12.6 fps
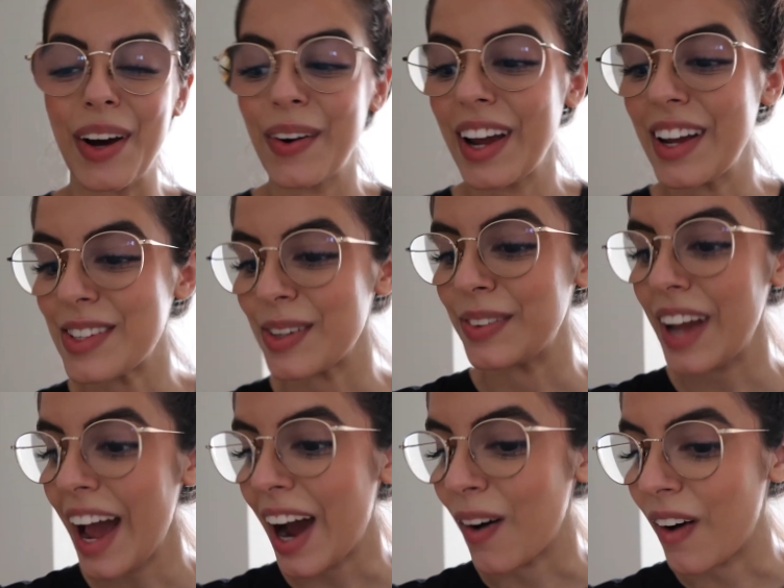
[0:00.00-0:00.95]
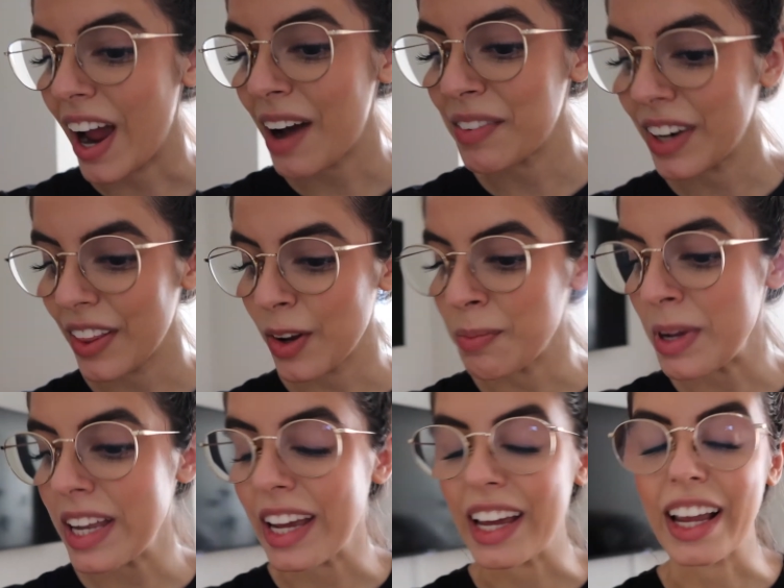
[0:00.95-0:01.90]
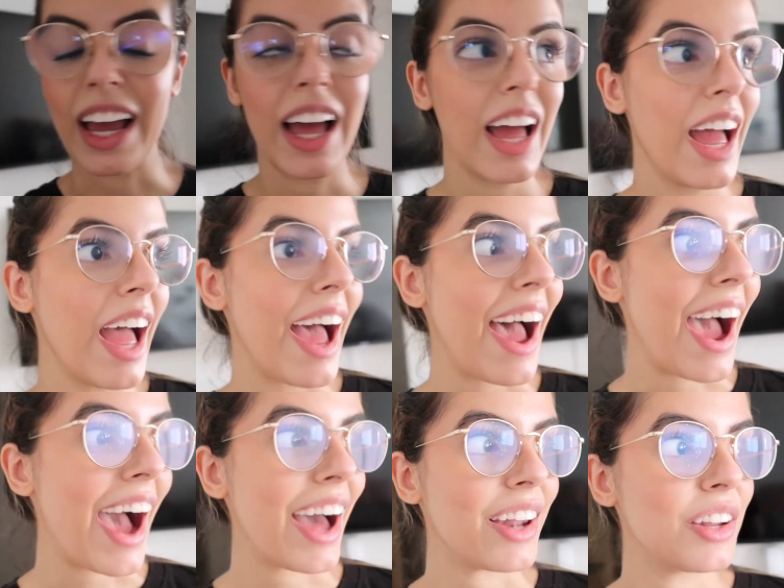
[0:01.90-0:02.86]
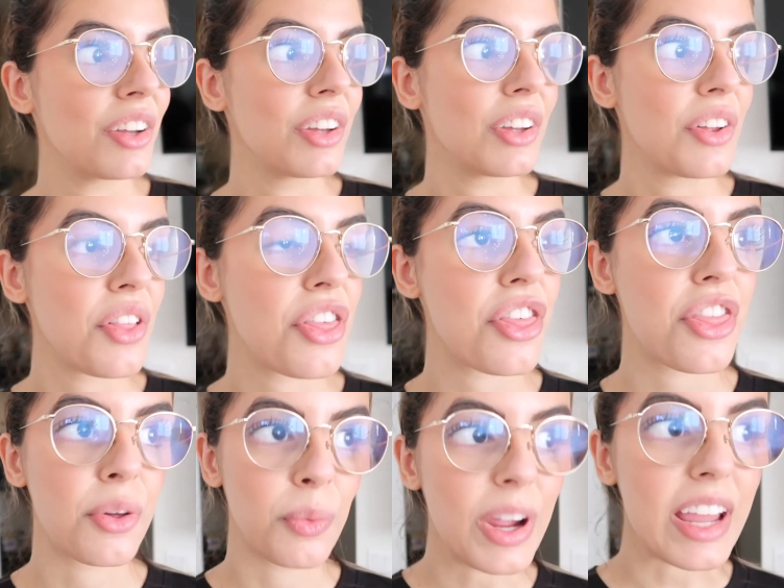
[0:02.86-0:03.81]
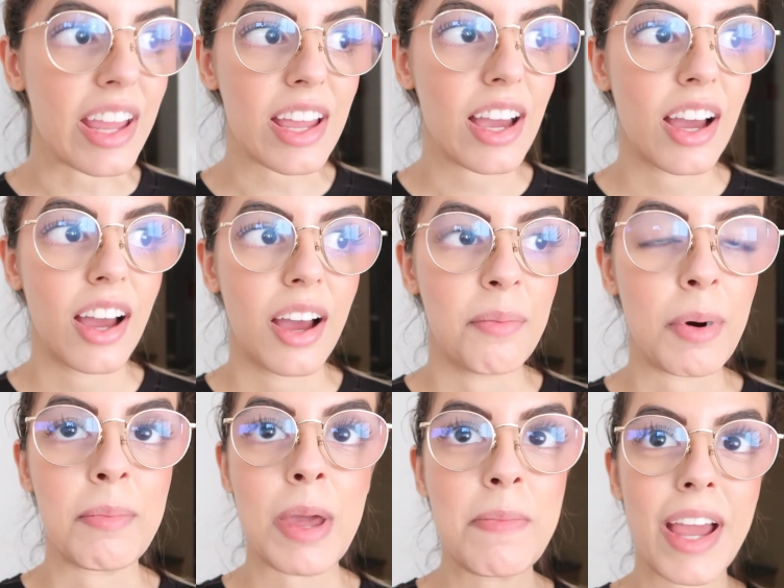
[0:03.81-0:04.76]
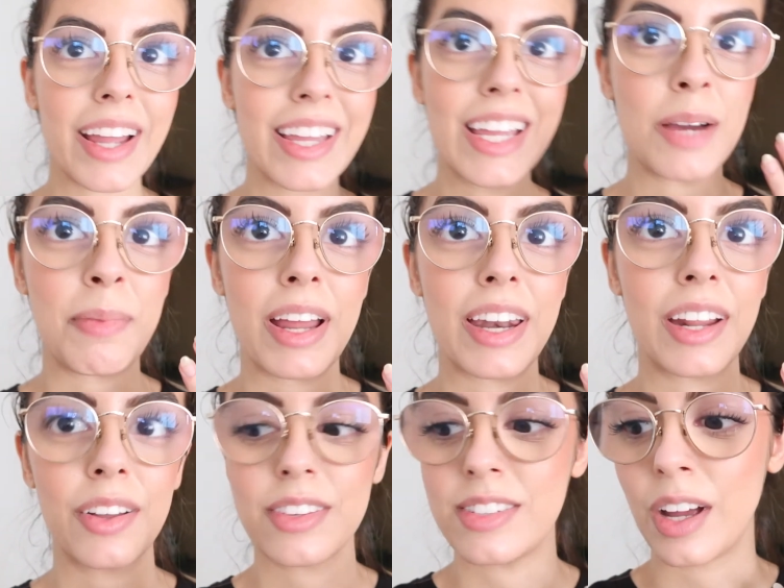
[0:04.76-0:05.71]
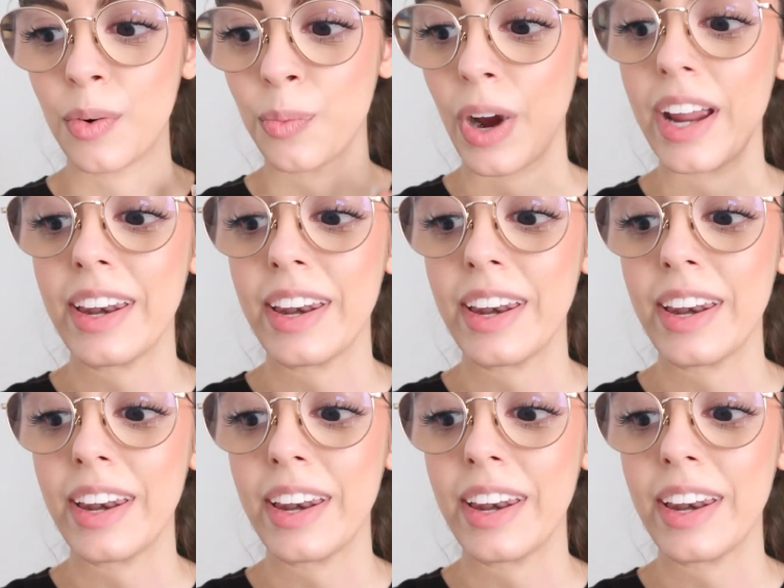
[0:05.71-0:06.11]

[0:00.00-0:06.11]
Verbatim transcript: Okay, so now I have another meeting at three but maybe I can get my nails done right